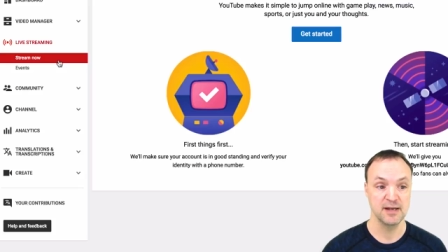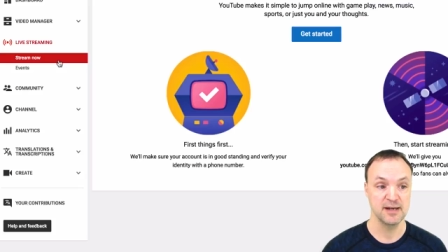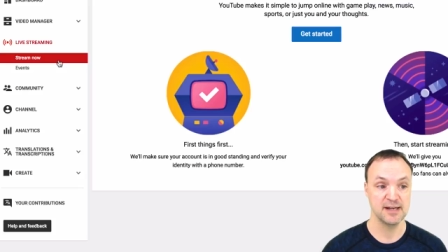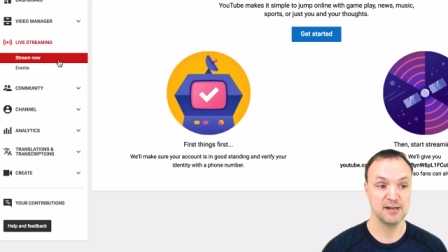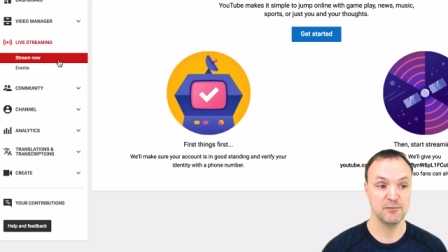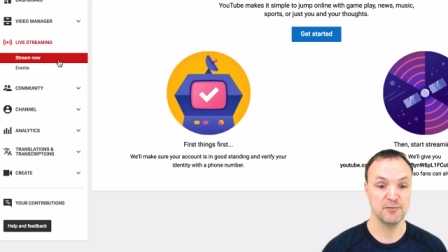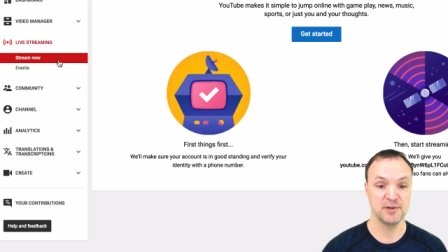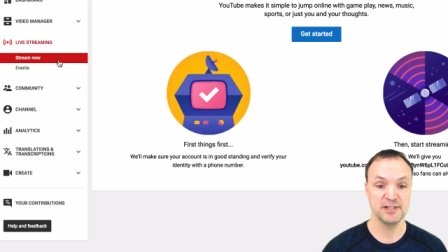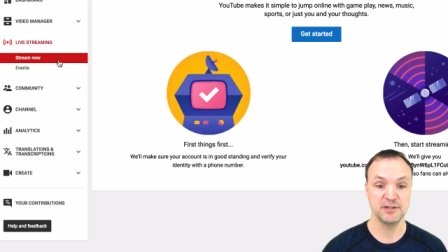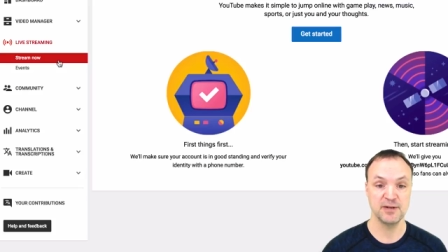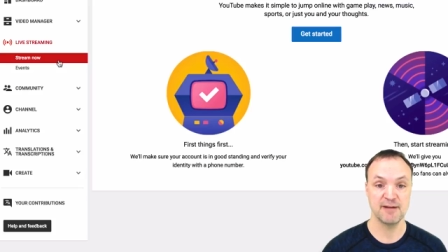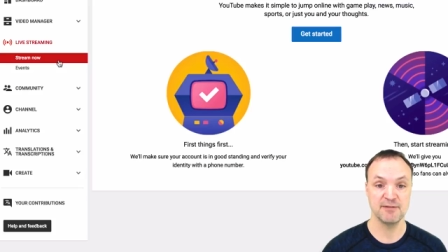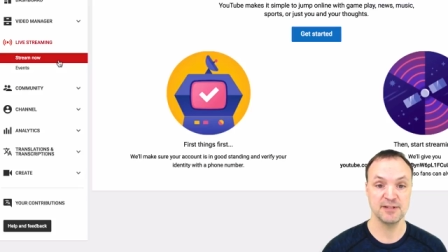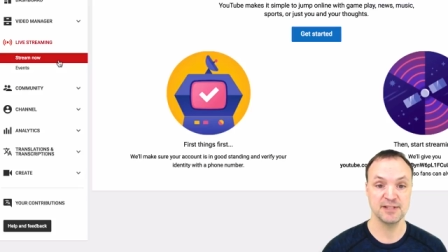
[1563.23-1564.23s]
Once you
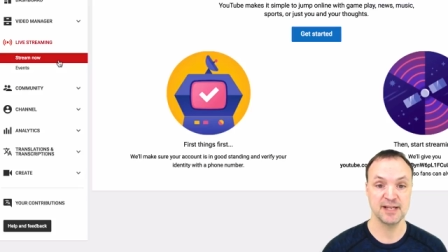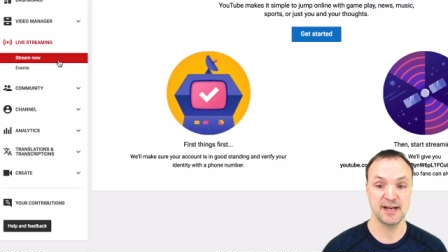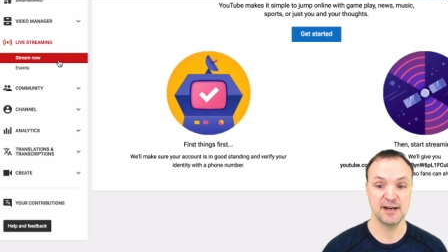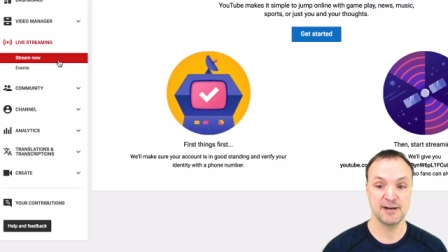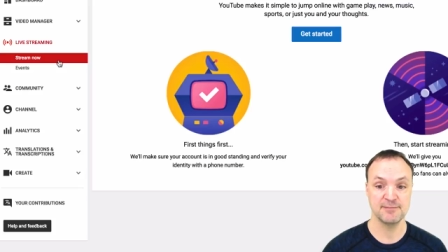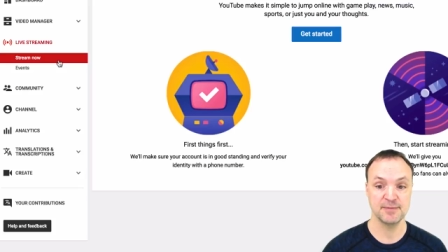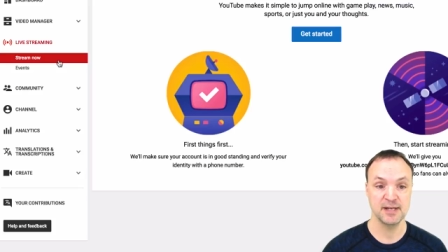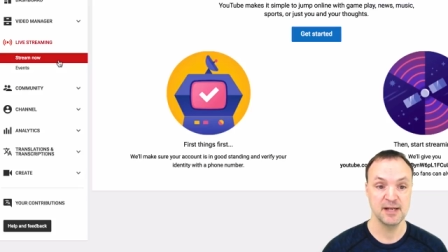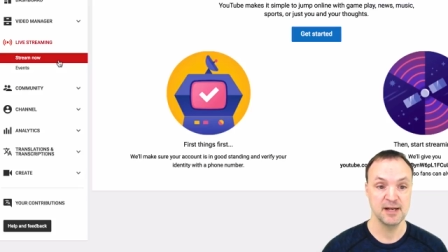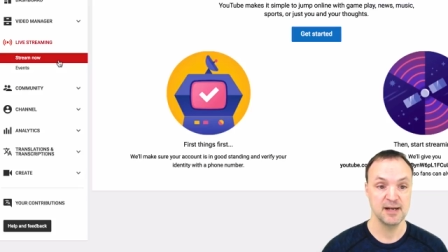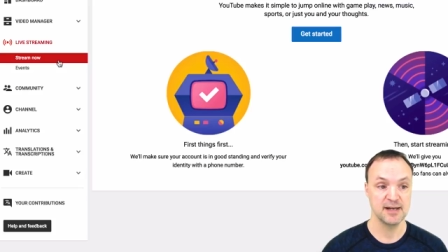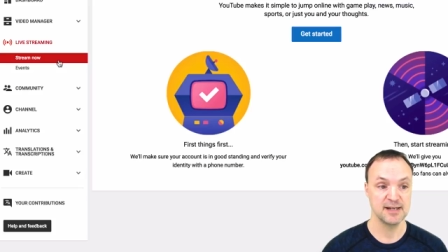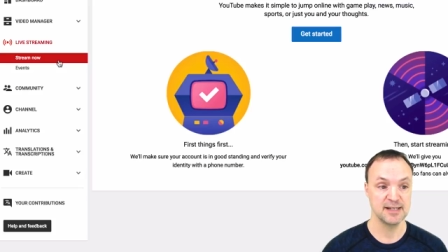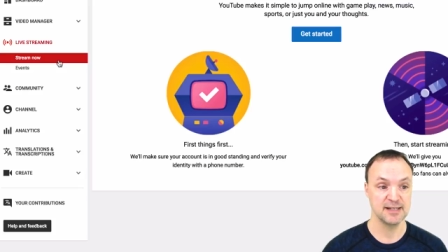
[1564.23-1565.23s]
have it set up,
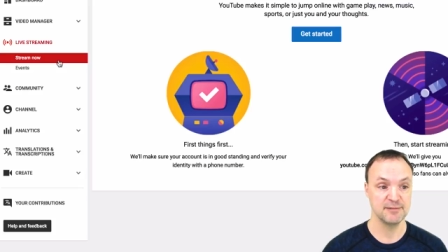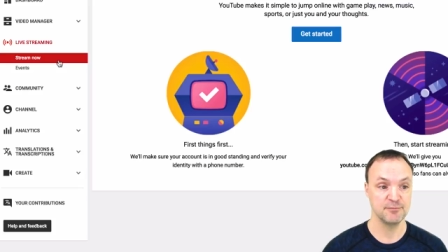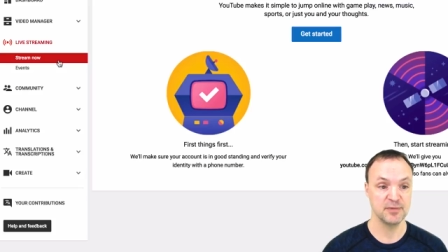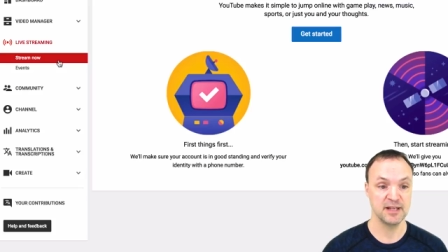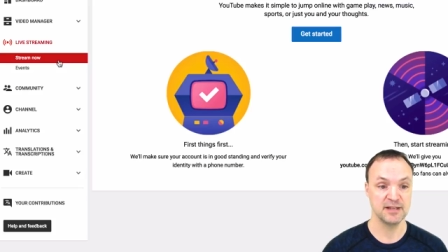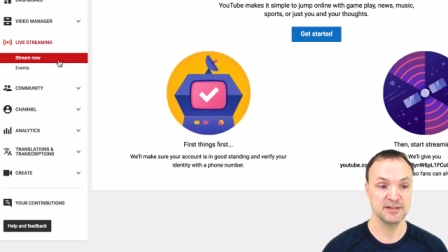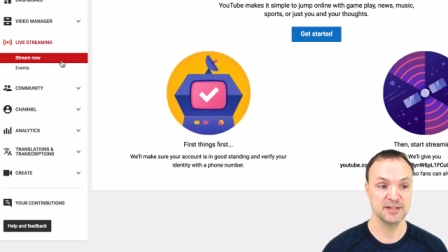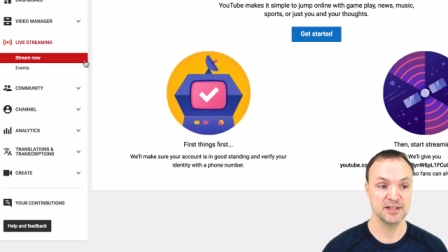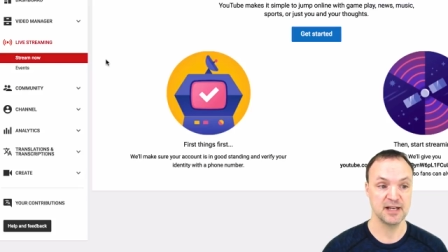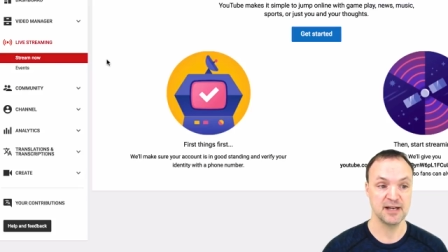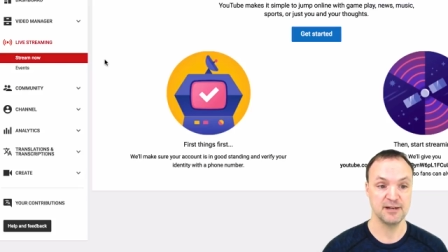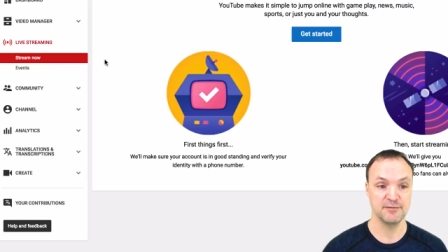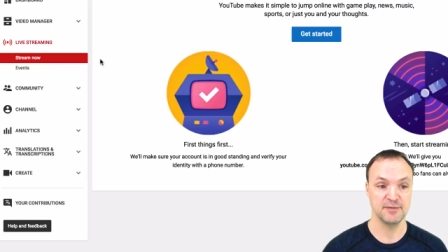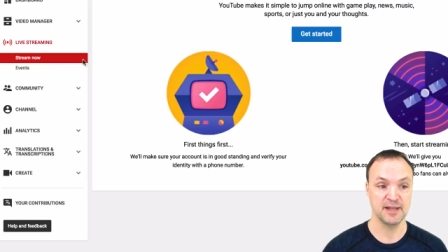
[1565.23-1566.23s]
it's
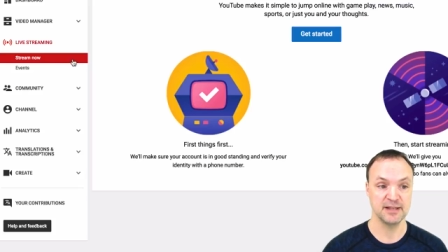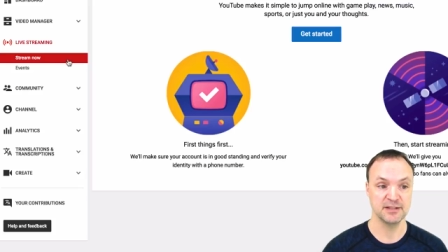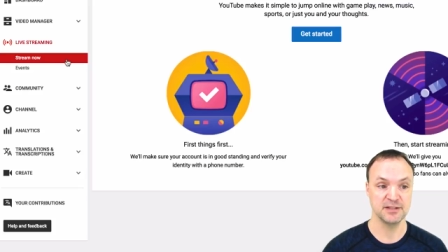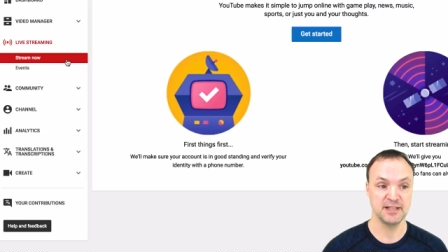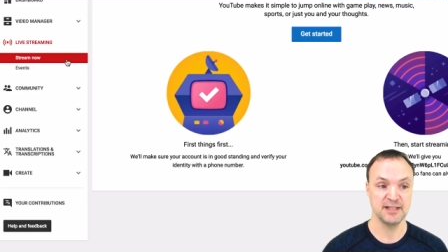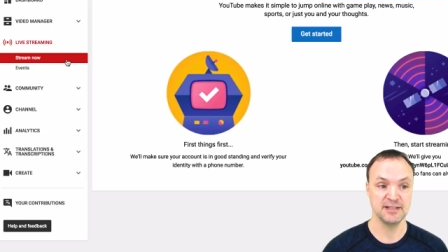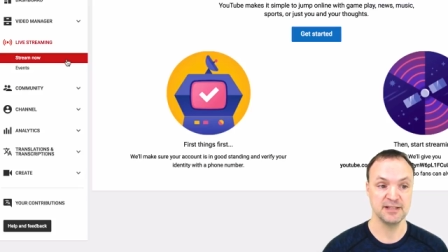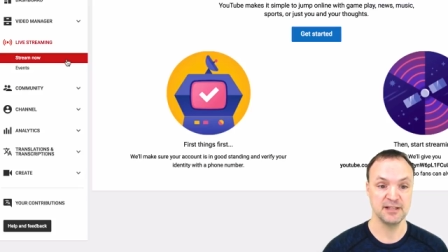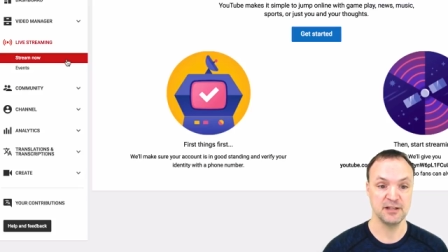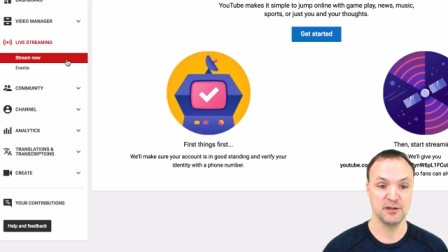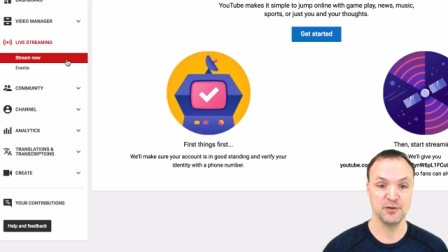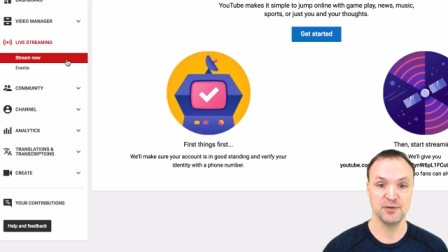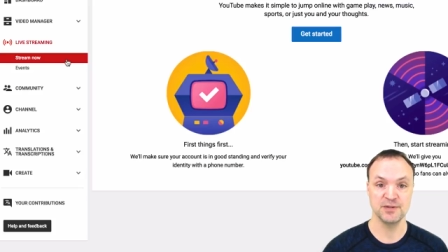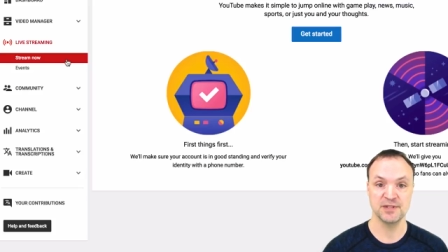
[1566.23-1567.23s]
easy to
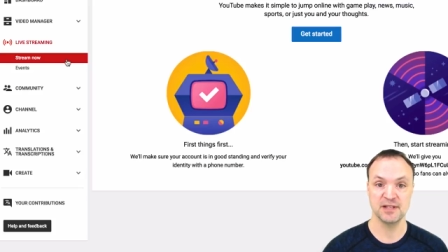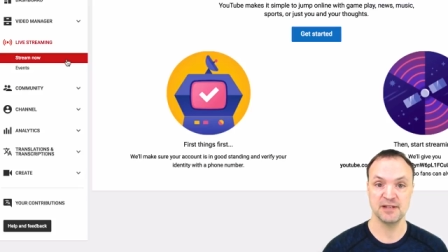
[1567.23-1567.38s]
use.